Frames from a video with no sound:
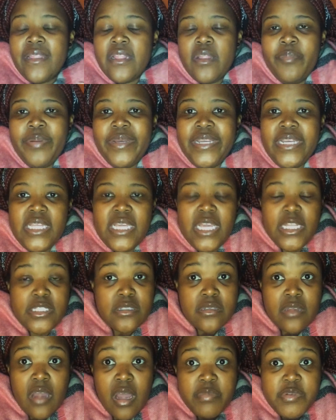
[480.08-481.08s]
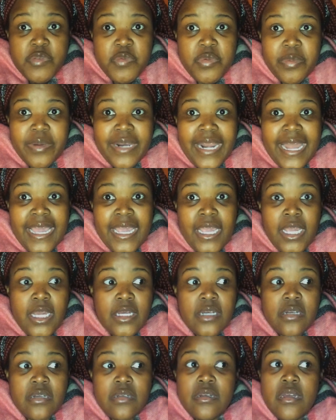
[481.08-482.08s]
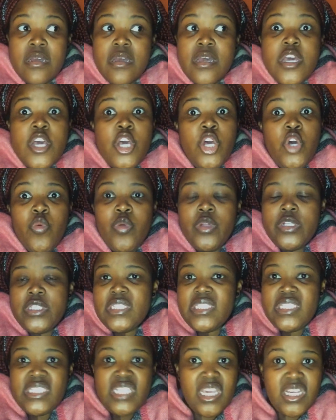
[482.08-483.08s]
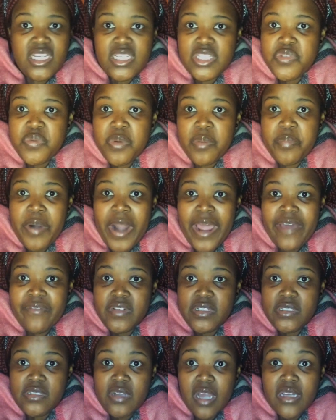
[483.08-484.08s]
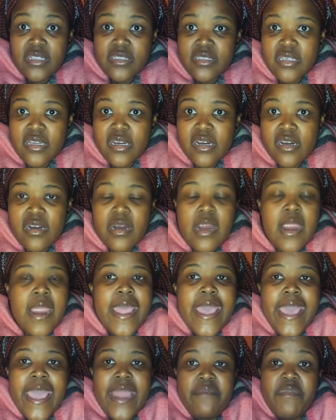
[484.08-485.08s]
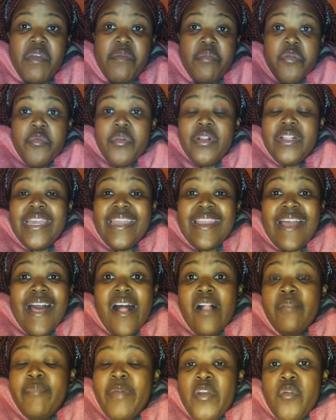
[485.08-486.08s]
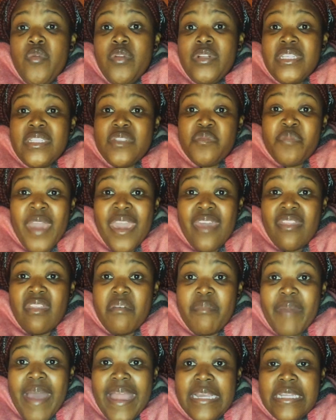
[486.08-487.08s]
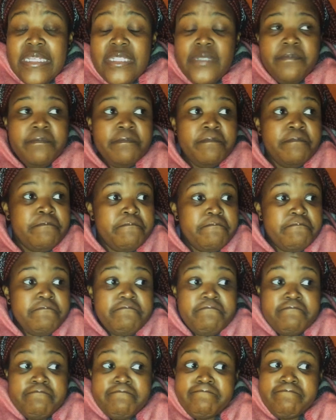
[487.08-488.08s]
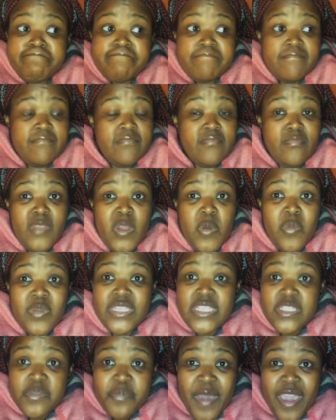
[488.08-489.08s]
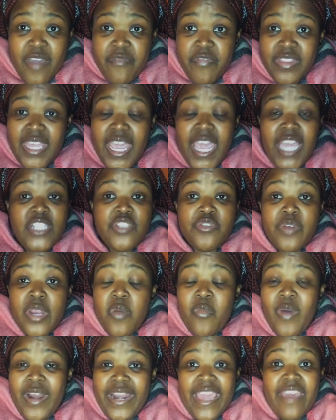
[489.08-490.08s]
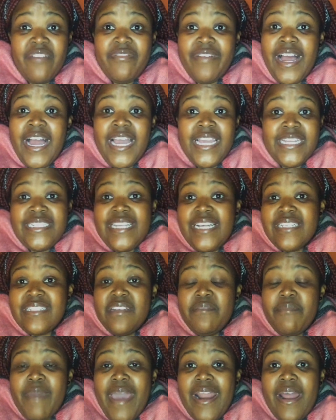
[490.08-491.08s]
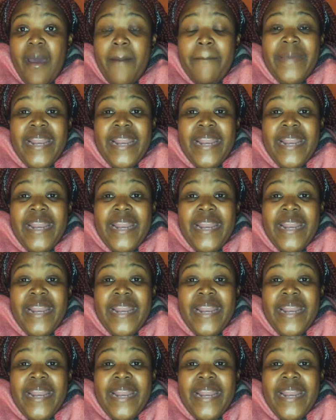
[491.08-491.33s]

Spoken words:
The bleeding had stopped. We were like, we'll just take her to a private doctor and maybe we'll get help and we'll just pay the money. We'll just pay for the x-ray, whatever, it doesn't matter.